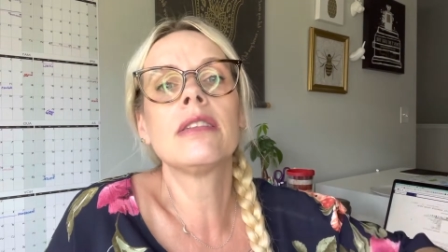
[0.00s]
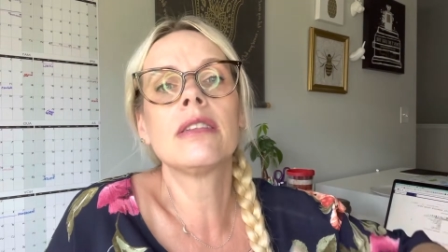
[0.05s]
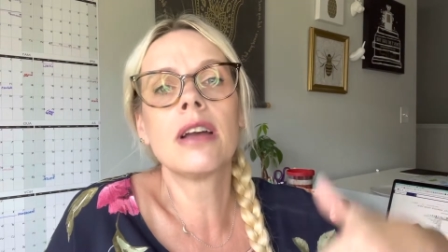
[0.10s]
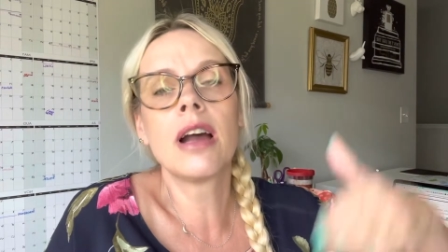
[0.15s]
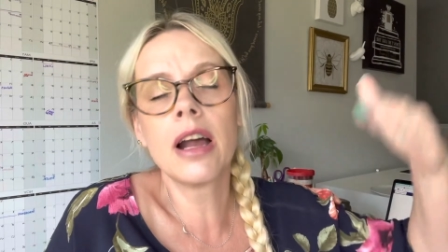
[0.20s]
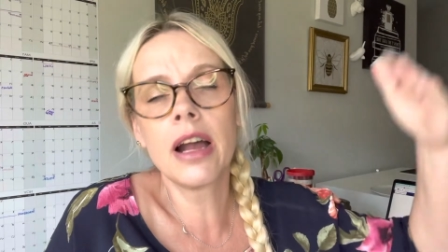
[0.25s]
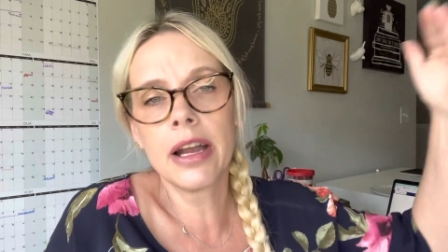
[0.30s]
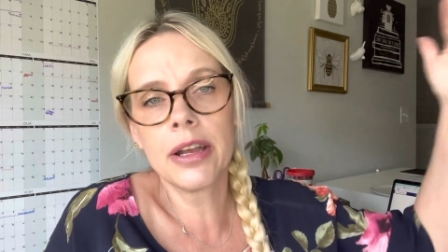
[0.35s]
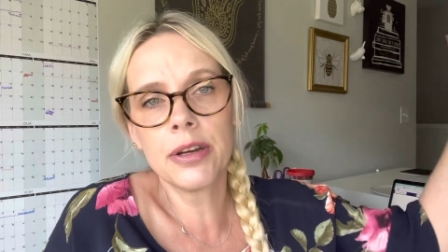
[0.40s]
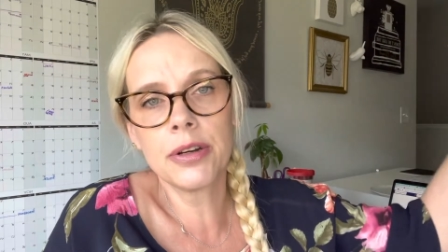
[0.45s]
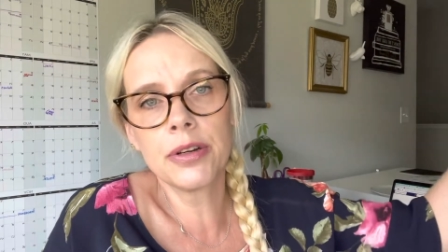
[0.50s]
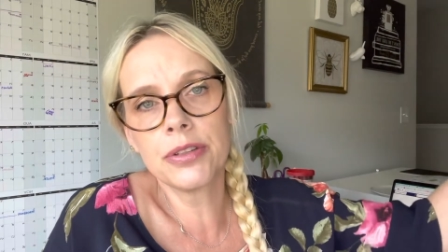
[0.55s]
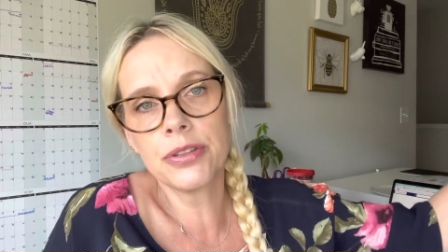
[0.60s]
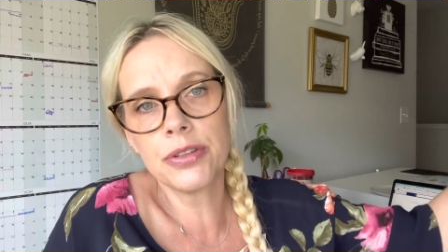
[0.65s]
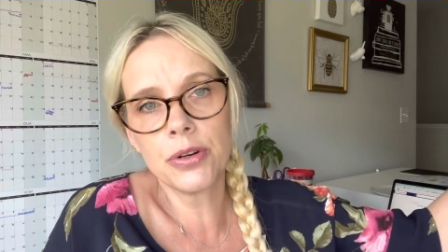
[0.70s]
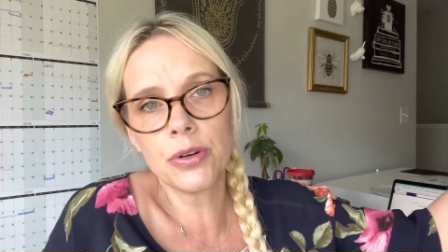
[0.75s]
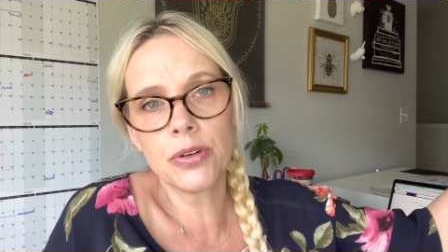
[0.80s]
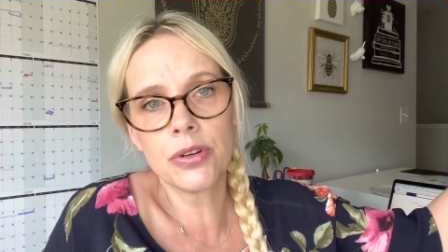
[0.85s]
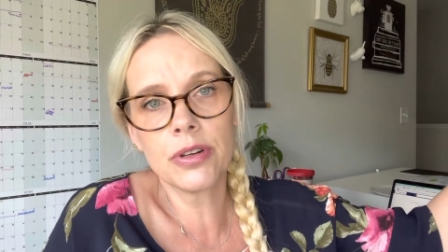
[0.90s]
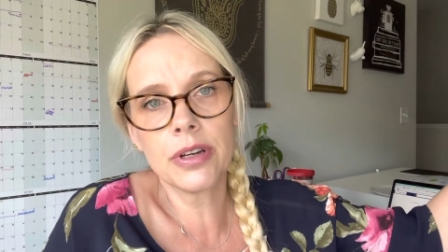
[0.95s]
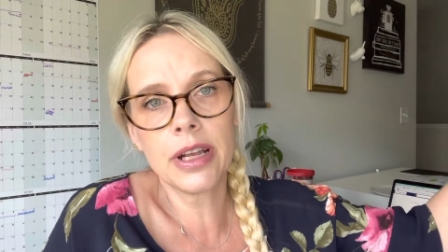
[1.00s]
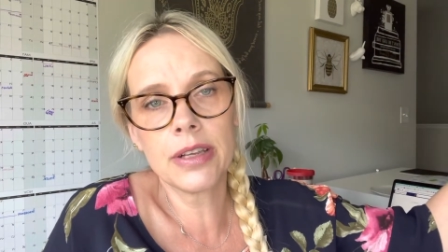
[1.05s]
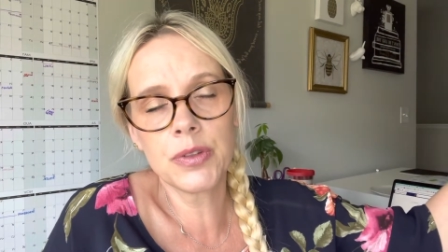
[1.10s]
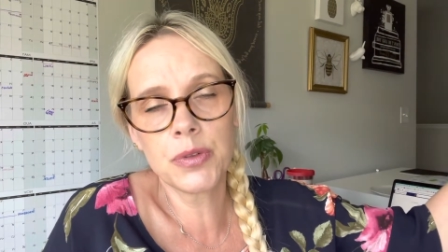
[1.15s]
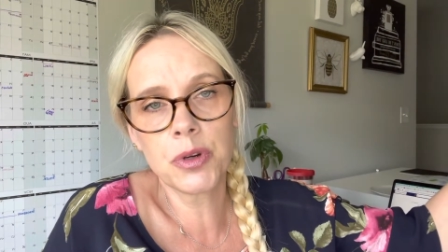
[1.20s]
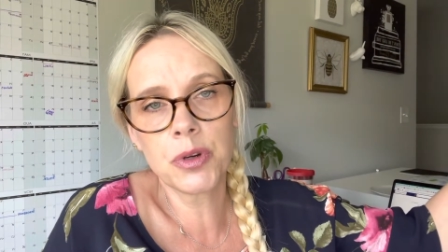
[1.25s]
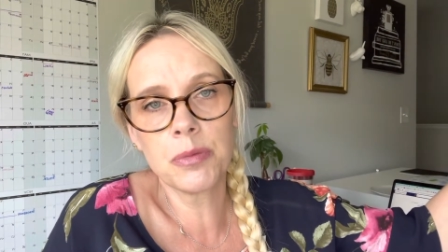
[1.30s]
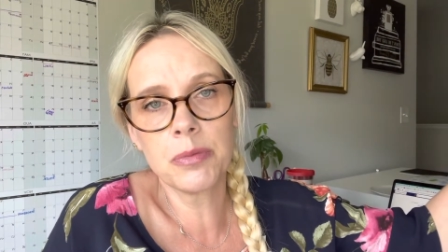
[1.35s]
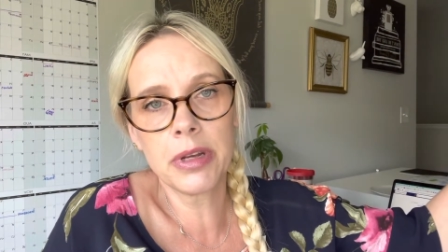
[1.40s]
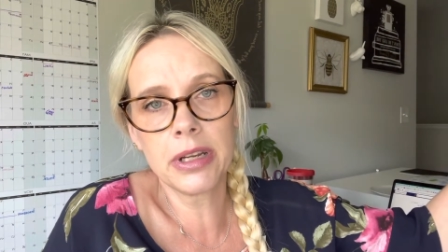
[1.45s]
the higher your
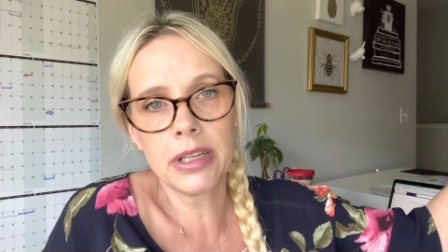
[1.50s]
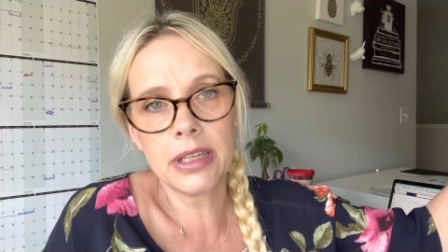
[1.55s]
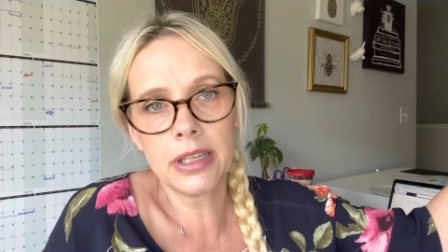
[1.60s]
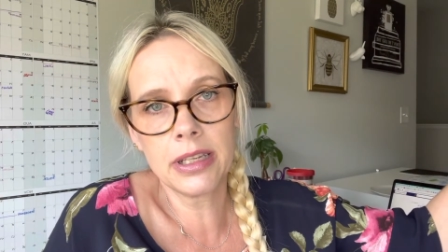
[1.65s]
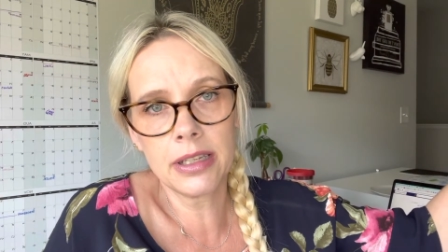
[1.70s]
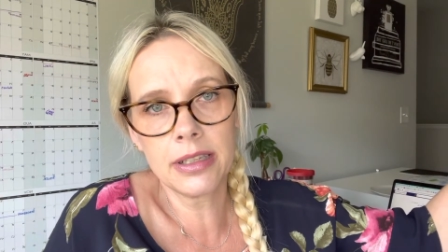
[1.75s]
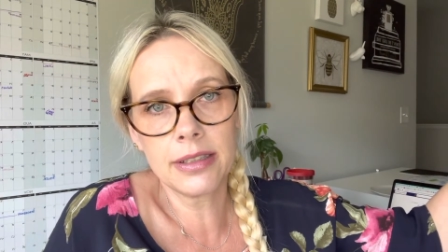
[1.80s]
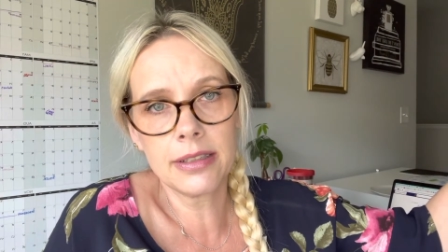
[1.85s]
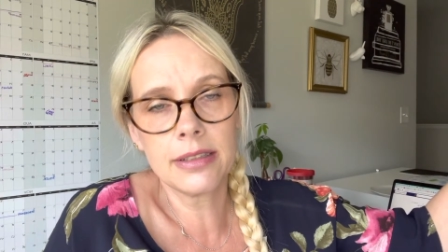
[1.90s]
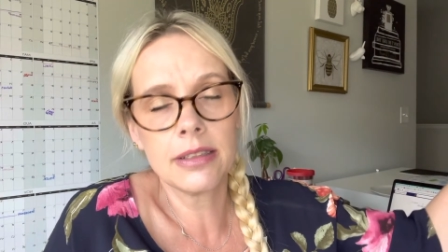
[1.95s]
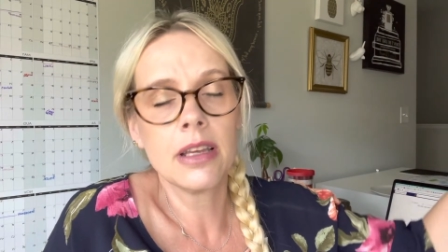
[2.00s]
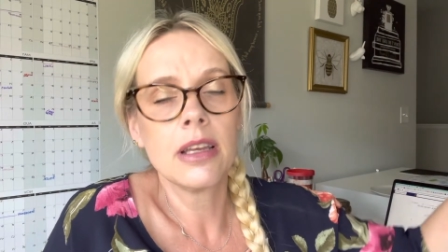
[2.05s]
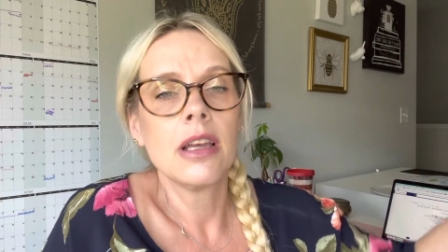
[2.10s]
escrow money is.